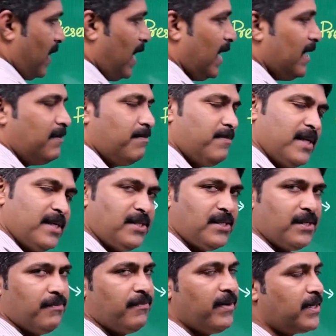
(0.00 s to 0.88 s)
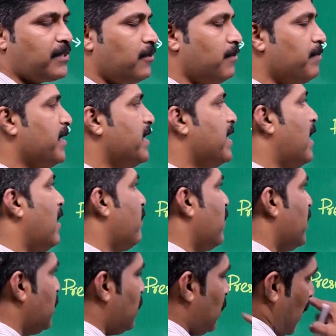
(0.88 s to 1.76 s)
At present, what could be the
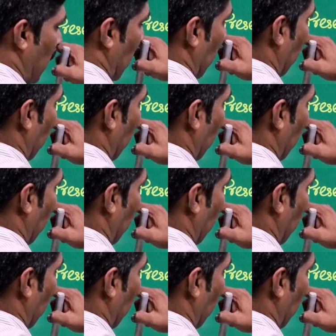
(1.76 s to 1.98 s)
average here?